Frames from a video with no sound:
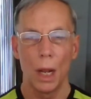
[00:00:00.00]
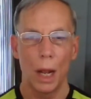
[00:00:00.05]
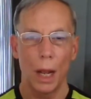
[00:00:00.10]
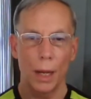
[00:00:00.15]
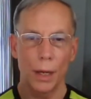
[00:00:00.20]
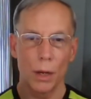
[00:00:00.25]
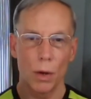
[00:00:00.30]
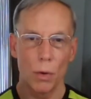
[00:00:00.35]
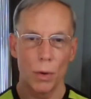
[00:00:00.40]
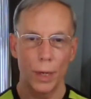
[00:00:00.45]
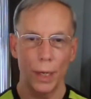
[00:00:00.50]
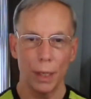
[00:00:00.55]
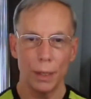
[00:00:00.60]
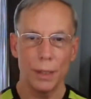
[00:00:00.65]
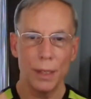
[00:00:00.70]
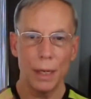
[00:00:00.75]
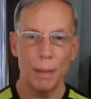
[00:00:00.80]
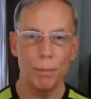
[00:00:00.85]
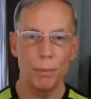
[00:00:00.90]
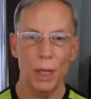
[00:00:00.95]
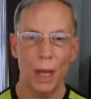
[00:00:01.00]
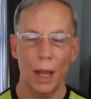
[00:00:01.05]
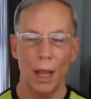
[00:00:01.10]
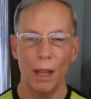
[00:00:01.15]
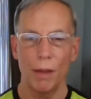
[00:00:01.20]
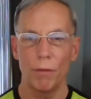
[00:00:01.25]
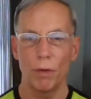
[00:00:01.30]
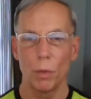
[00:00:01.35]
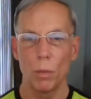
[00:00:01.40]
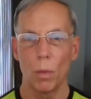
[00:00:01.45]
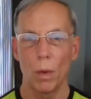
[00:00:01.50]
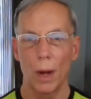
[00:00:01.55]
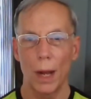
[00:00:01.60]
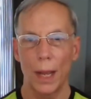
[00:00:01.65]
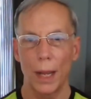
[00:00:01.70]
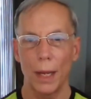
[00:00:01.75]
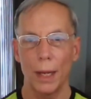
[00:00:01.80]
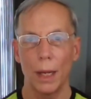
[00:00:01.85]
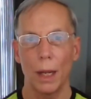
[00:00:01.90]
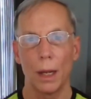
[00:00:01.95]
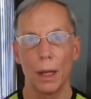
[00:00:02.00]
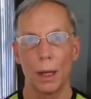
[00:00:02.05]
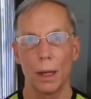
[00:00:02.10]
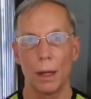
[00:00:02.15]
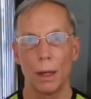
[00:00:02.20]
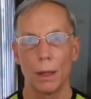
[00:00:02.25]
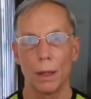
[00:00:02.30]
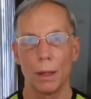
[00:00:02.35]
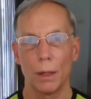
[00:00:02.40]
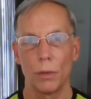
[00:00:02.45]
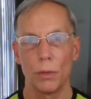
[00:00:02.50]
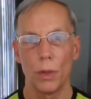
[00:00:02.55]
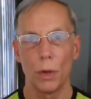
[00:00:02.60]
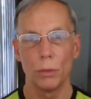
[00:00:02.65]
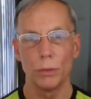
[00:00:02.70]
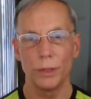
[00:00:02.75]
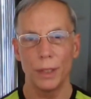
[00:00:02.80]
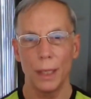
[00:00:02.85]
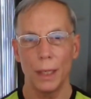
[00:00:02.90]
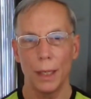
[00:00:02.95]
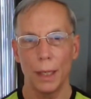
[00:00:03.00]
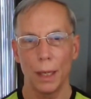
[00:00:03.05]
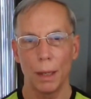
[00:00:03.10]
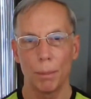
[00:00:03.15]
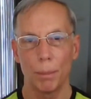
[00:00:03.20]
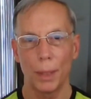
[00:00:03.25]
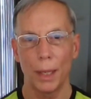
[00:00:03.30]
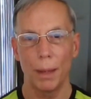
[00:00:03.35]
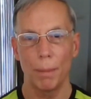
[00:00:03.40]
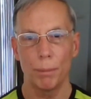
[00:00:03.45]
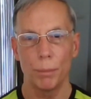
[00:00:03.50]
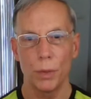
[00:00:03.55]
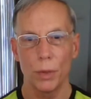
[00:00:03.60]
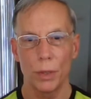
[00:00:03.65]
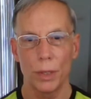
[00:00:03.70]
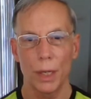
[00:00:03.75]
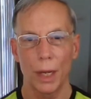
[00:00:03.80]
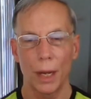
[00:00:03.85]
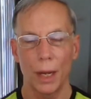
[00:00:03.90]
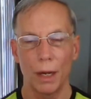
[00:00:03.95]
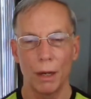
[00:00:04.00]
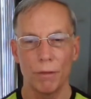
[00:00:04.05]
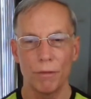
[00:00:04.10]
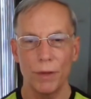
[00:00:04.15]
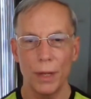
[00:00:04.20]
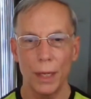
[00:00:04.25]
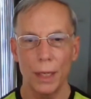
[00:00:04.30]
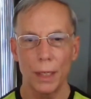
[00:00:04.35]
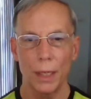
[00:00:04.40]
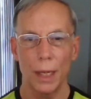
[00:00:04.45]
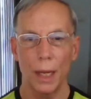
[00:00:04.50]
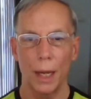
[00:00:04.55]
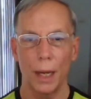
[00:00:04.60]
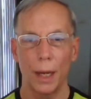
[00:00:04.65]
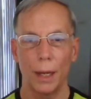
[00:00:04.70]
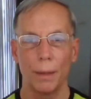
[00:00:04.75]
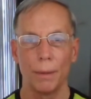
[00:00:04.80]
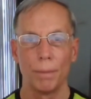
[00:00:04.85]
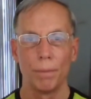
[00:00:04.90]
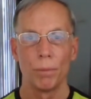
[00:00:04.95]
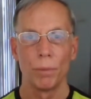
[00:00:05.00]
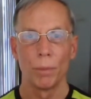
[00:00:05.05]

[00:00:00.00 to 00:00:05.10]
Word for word: I go into deep dive and why uh, those eating a plant pure diet, a vegan diet,